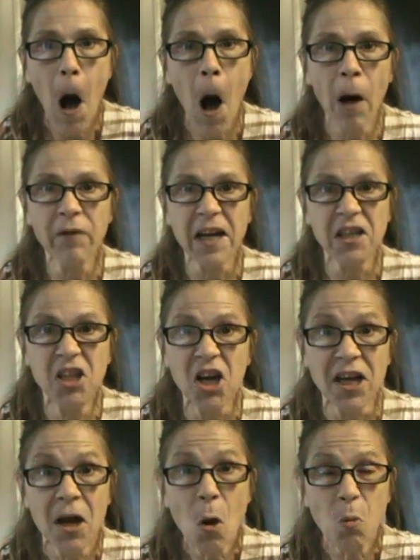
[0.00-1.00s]
All they
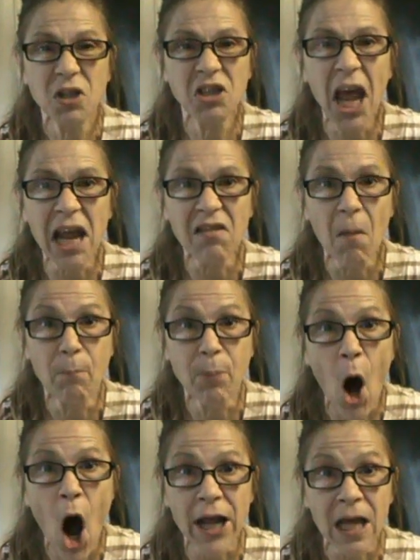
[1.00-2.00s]
did was take the
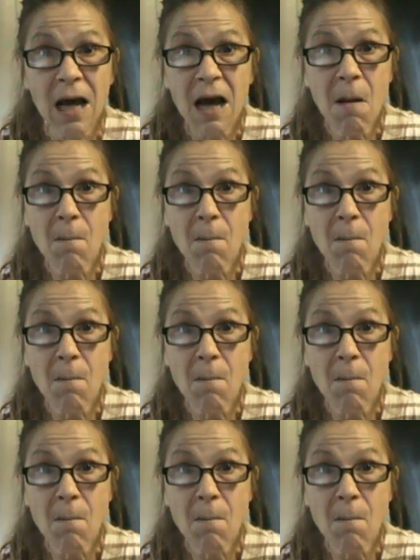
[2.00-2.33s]
body,